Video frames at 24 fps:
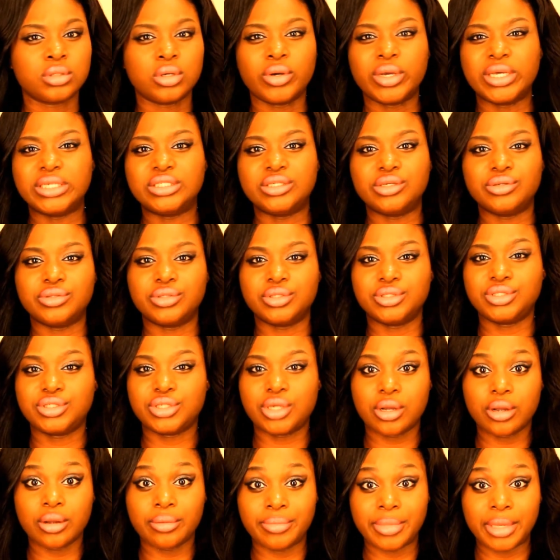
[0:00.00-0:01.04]
Okay, so the
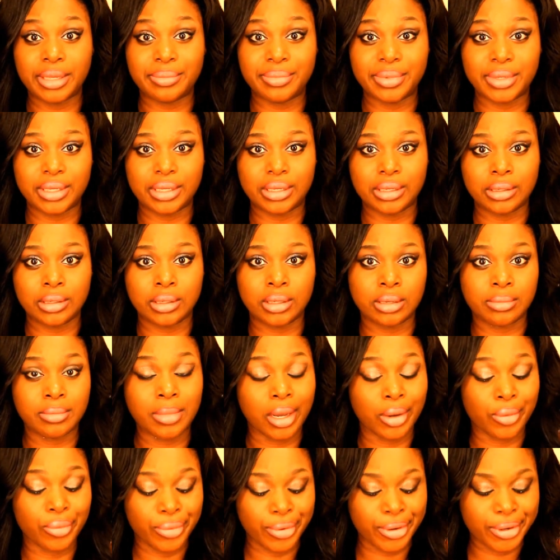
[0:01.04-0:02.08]
skirt may be in
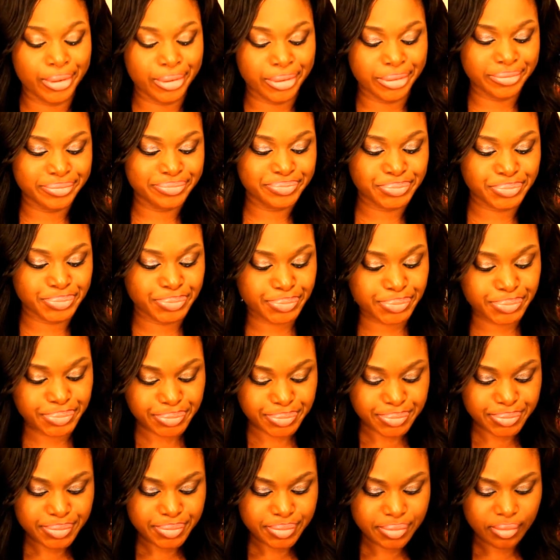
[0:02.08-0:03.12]
my room.
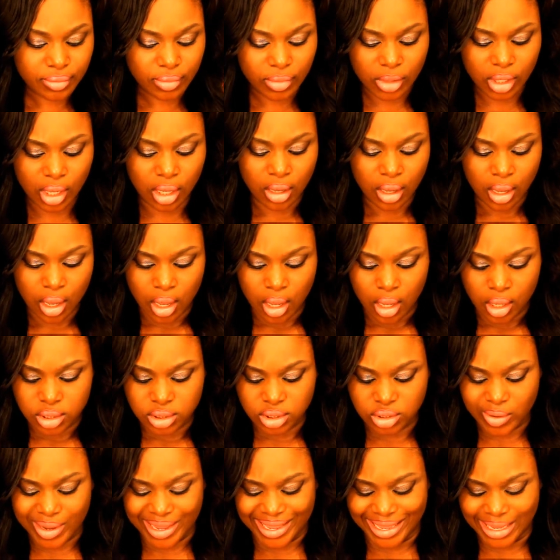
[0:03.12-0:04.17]

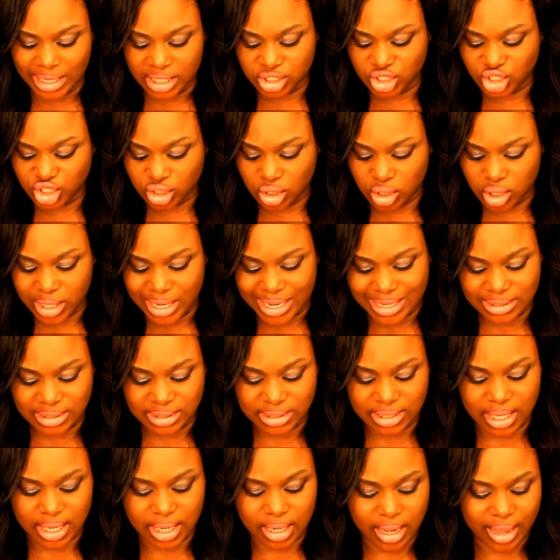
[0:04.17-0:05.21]
So I can't show you guys
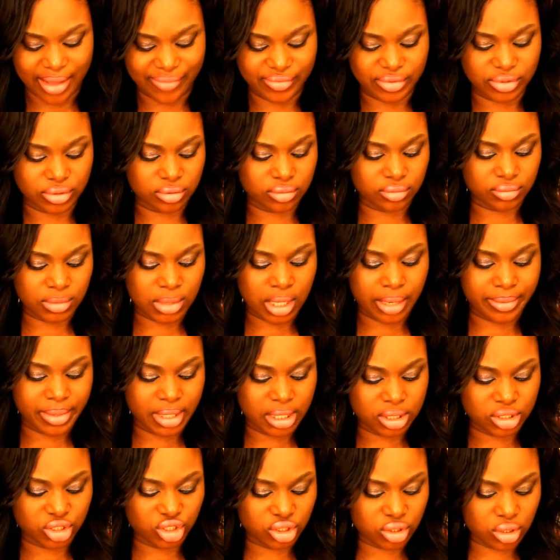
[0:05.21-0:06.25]
that. I have to come
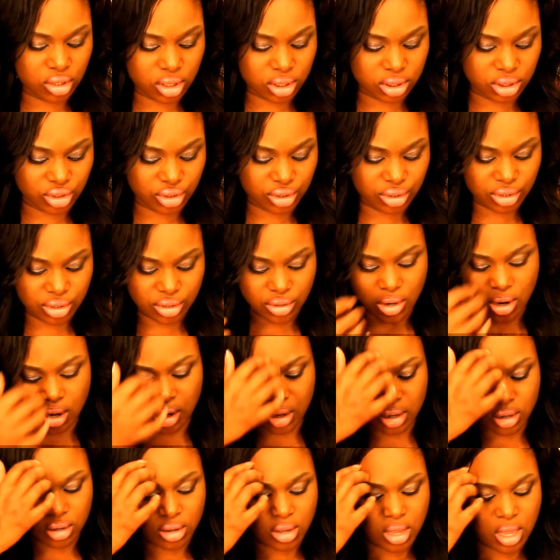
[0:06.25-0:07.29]
in and show it to you
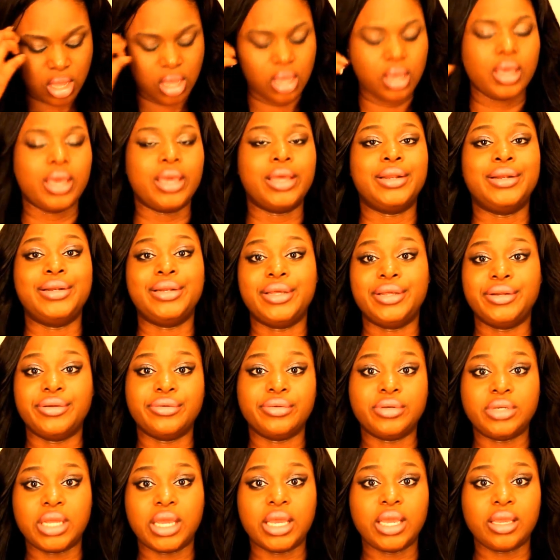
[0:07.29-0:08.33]
all at a
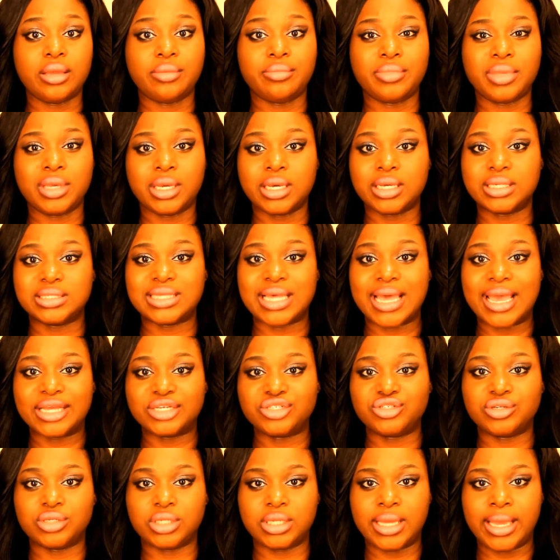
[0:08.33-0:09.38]
later date because I
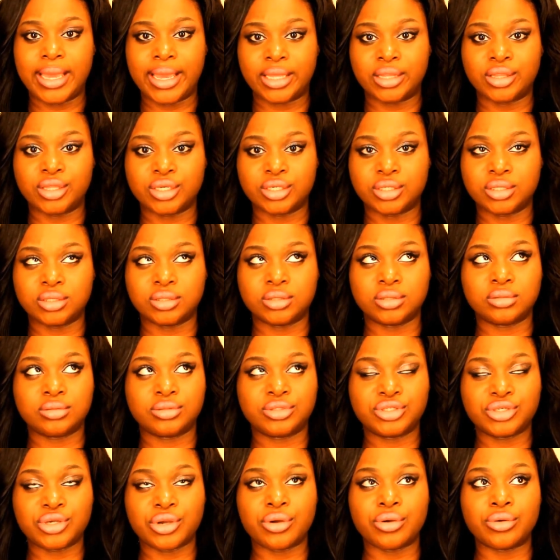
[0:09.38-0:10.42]
actually had the
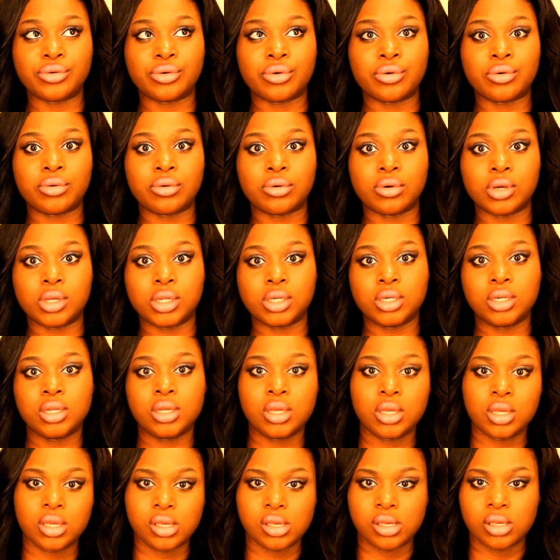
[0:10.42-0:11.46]
skirt on
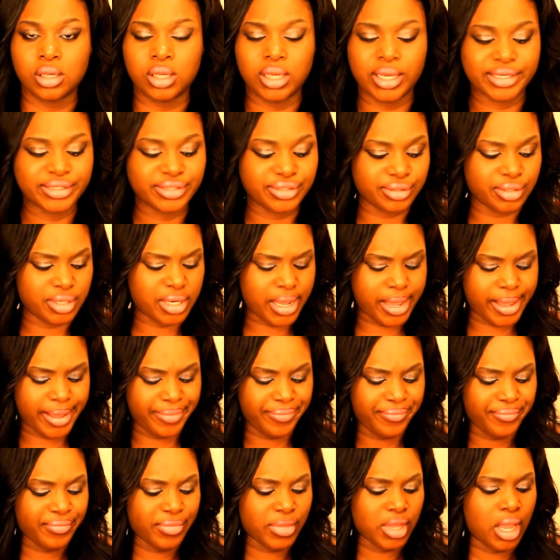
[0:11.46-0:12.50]

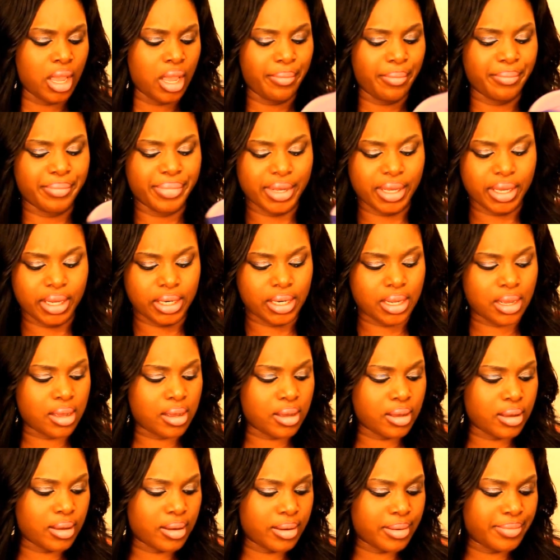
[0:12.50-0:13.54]
yesterday. But
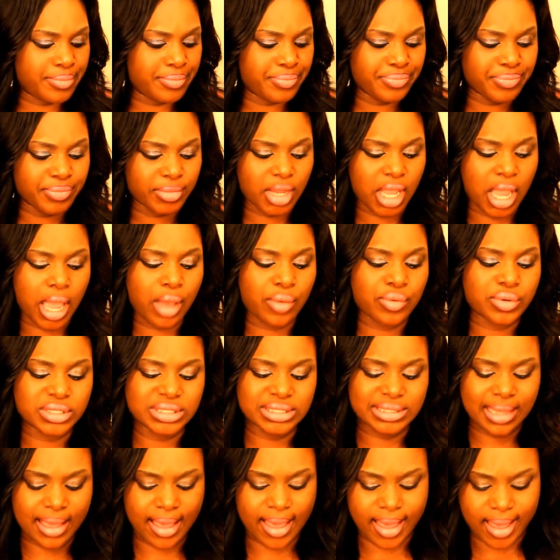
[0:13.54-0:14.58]
um, I
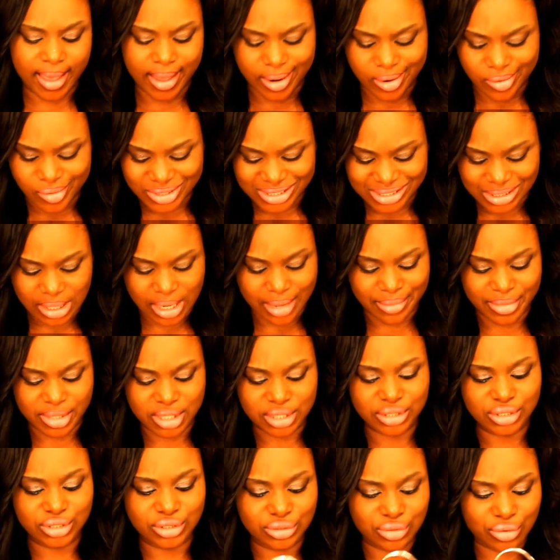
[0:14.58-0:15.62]
was at, what's the name of
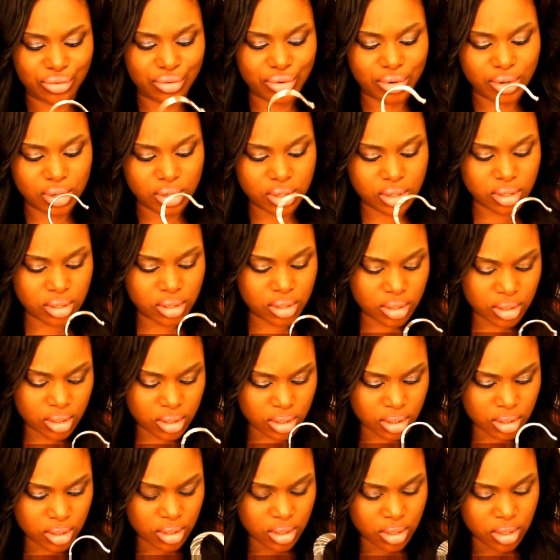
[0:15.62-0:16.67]
this store?
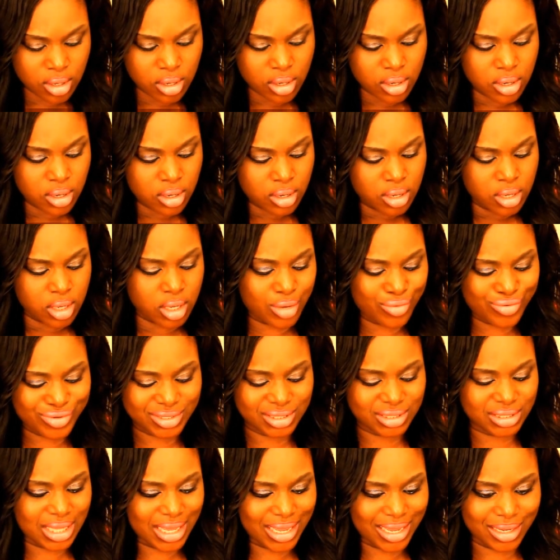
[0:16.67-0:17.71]
It
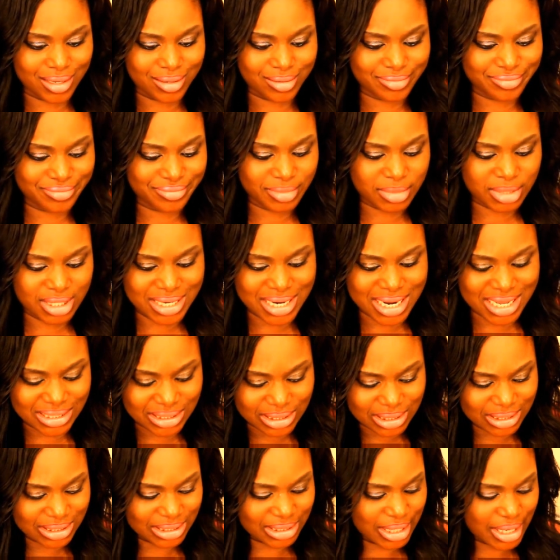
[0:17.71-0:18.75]
was like
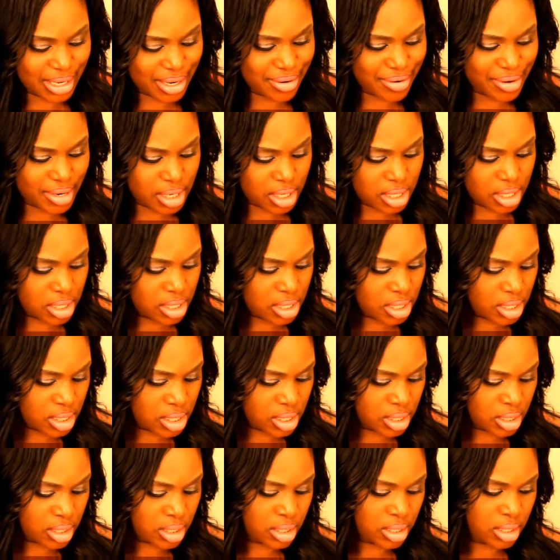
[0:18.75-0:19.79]
necessary
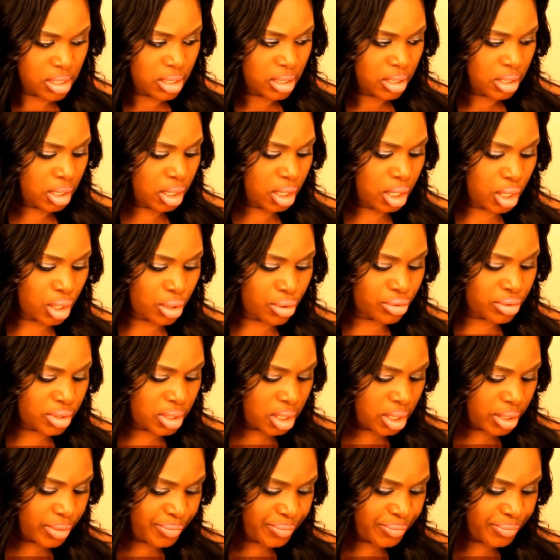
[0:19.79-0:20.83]

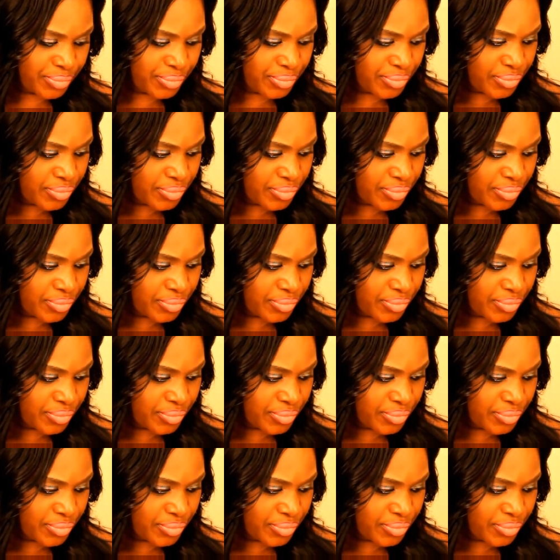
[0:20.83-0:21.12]
clothing.